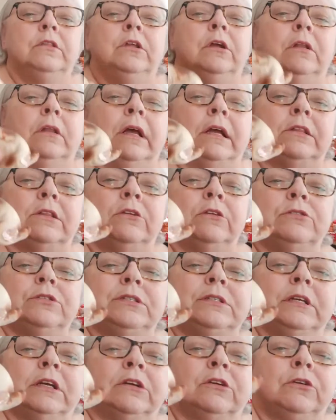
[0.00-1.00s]
like their
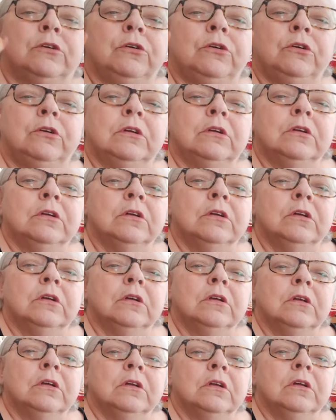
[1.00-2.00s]
sticker,
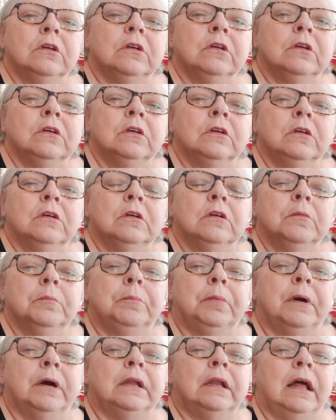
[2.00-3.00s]

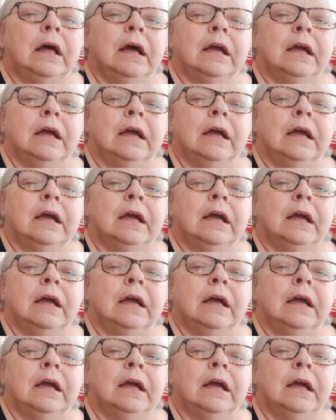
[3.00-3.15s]
but